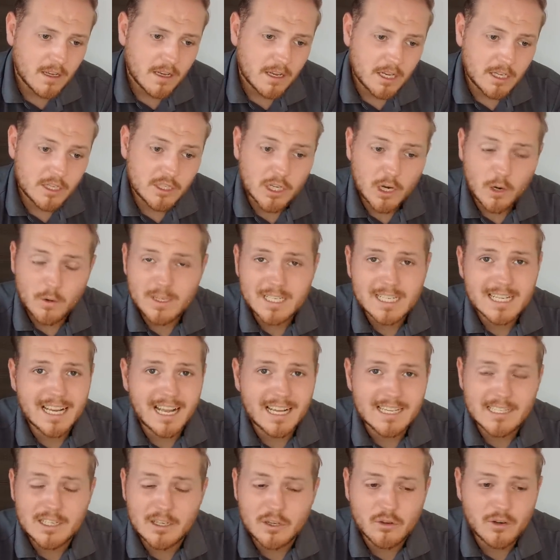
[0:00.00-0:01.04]
He showed his
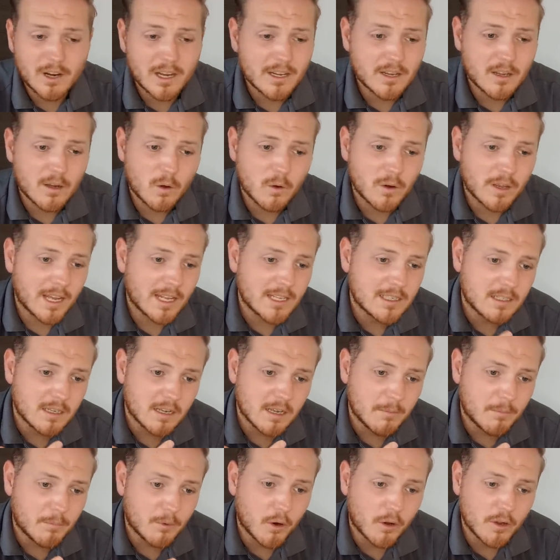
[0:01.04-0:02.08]
class in a great goal against
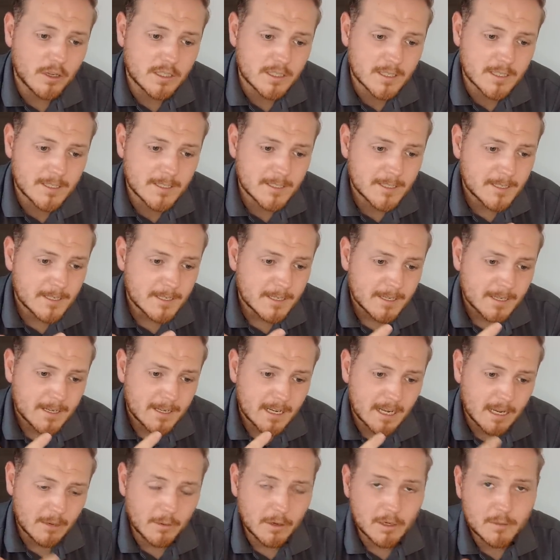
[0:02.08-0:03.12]
uh, Brighton,
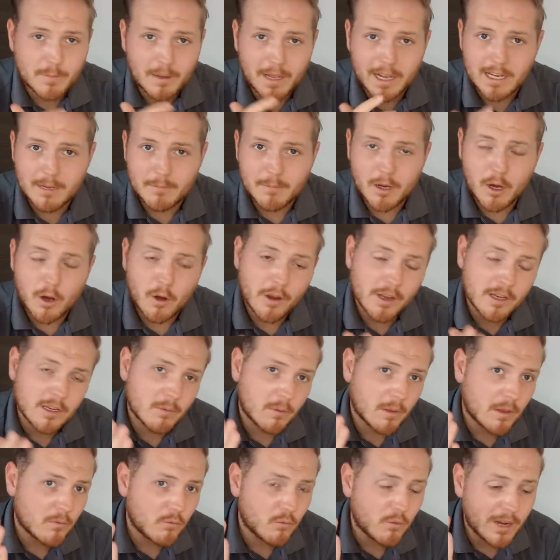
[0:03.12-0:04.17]
um, where he's played in behind
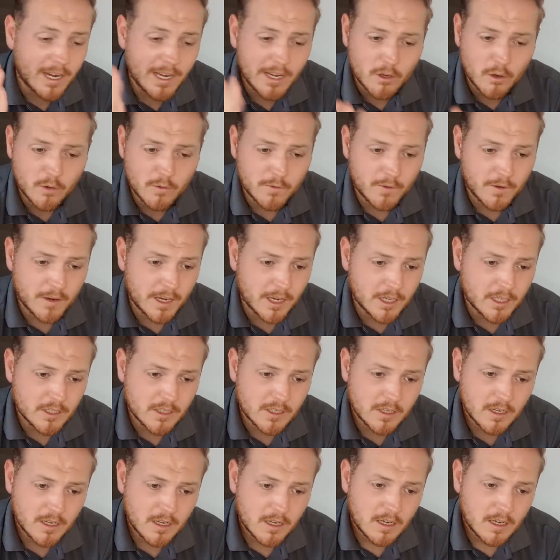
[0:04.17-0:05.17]
with a really good finish.